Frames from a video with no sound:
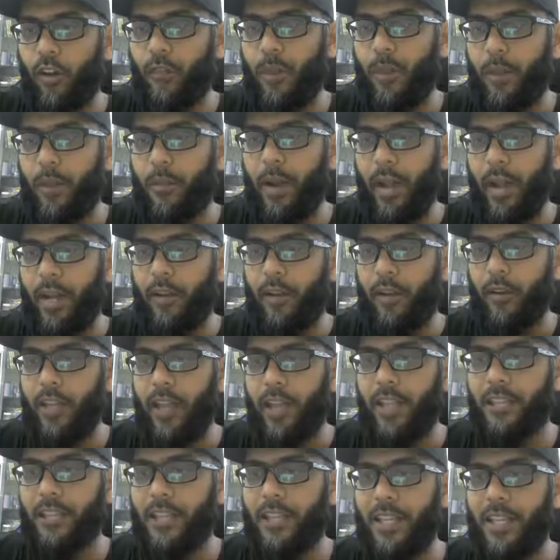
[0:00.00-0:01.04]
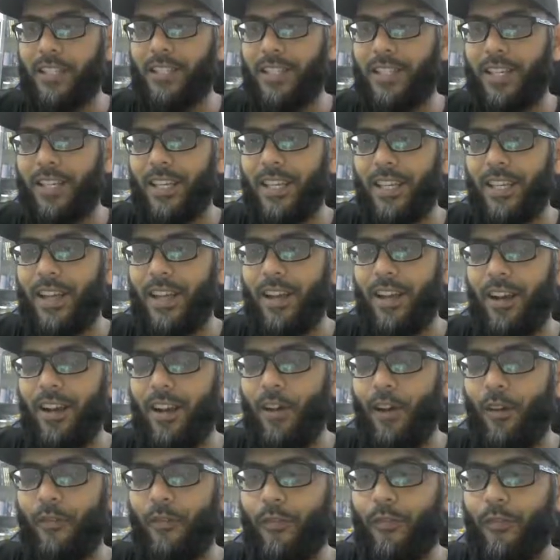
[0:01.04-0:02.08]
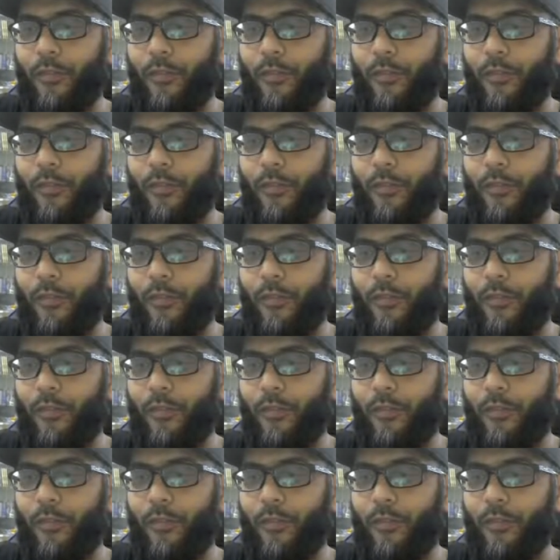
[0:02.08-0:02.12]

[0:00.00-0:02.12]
my mind, okay? Just off,